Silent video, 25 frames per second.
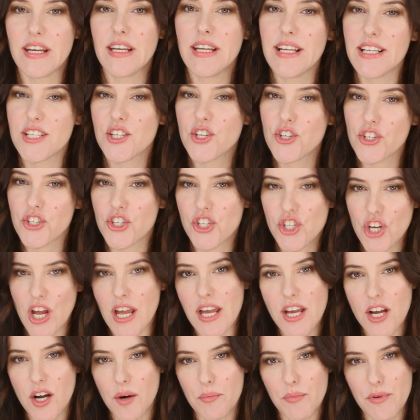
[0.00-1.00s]
It needs a good
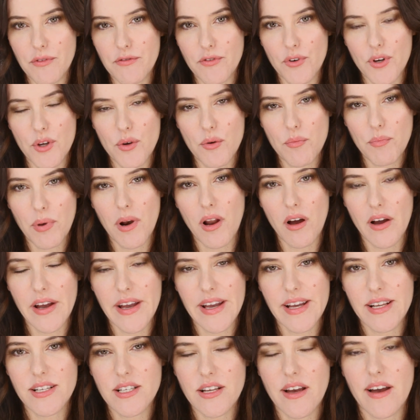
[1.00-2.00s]
shake up before you apply
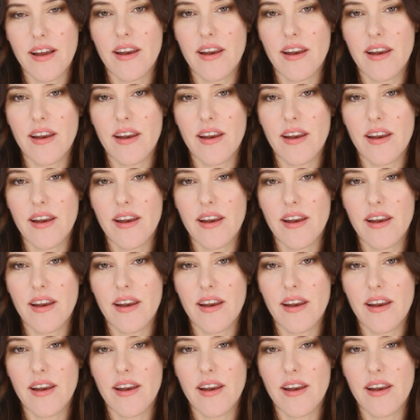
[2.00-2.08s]
it.